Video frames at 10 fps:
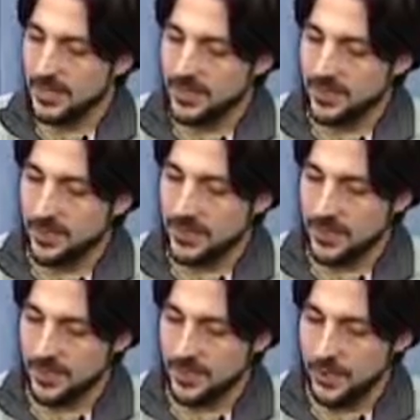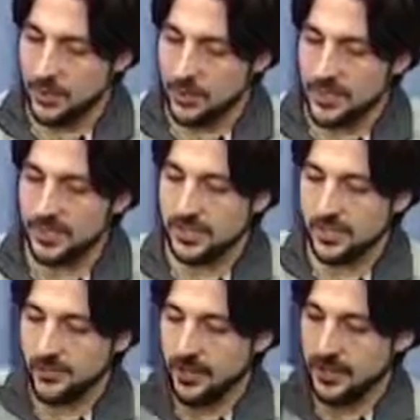the
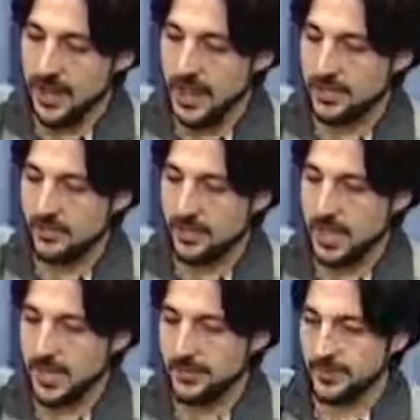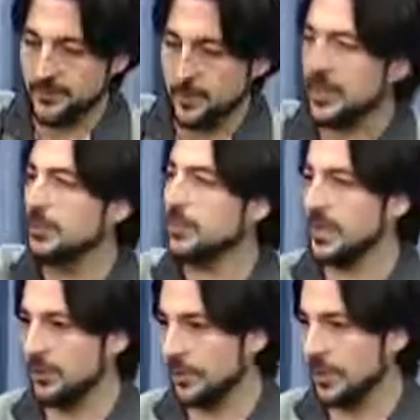origin of our action comes from the
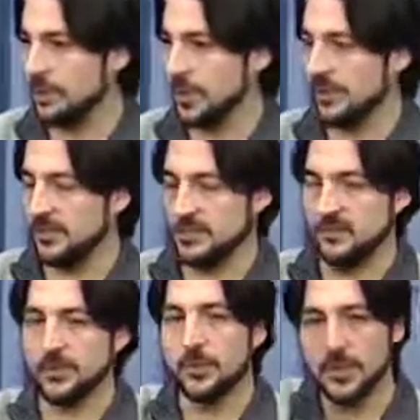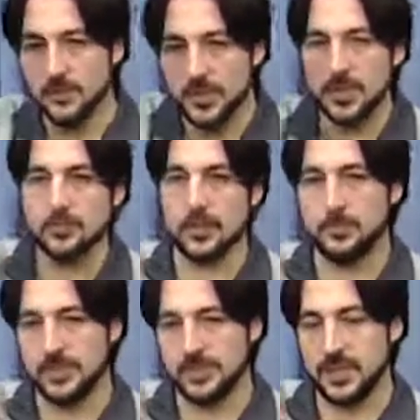spiritual planes, from a spiritual
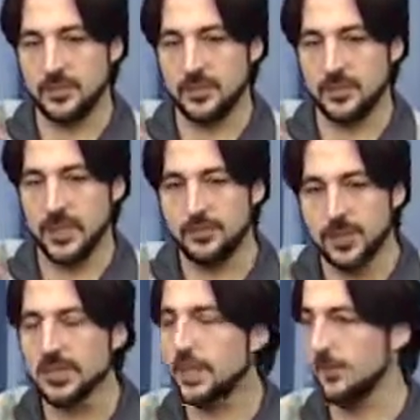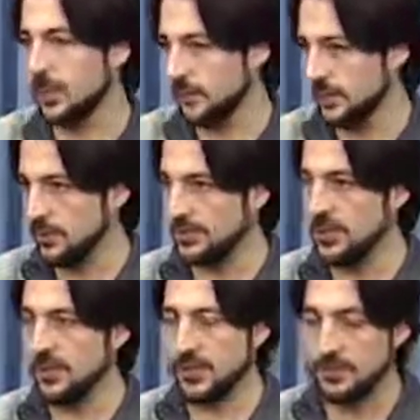perception, every time that we do
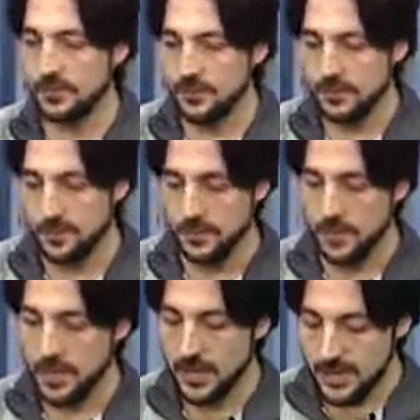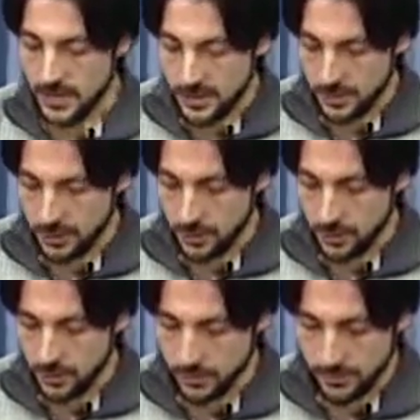something good.
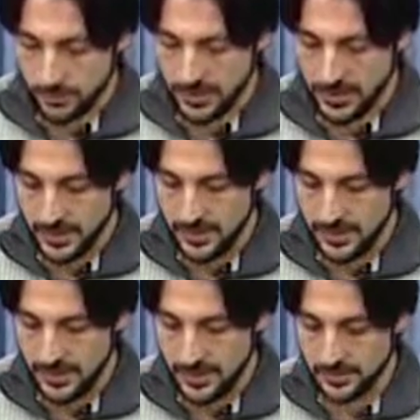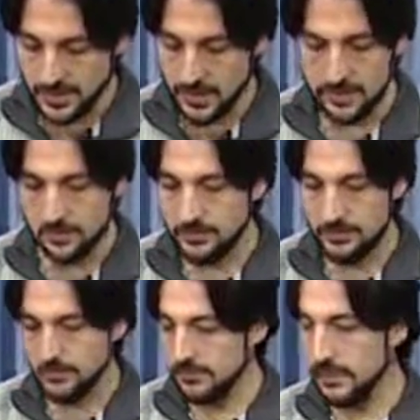So the idea is that
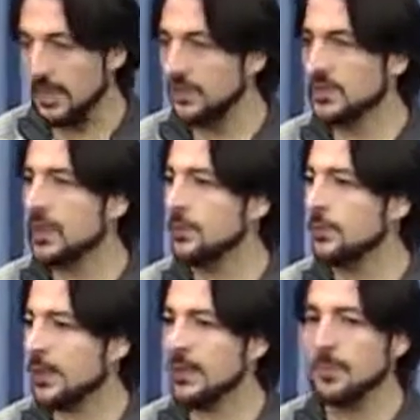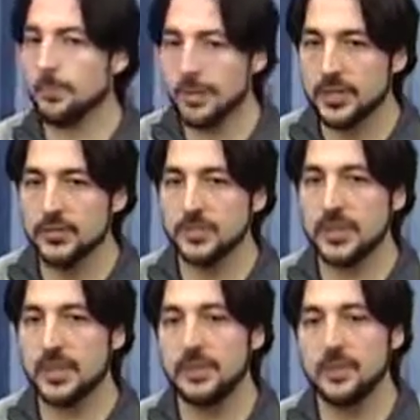every time we are
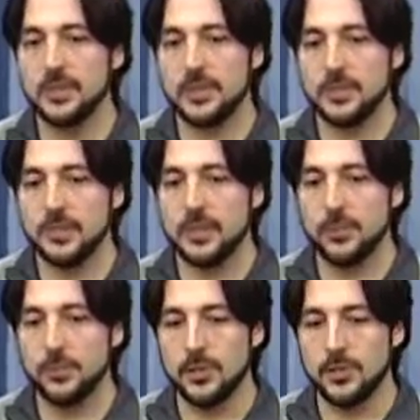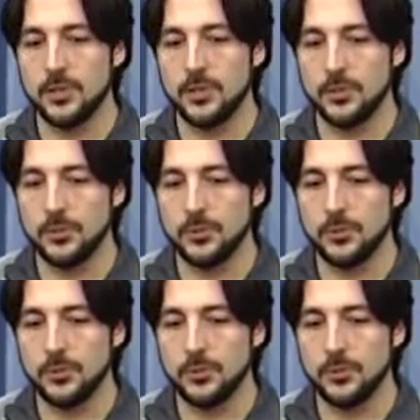impersonal, that we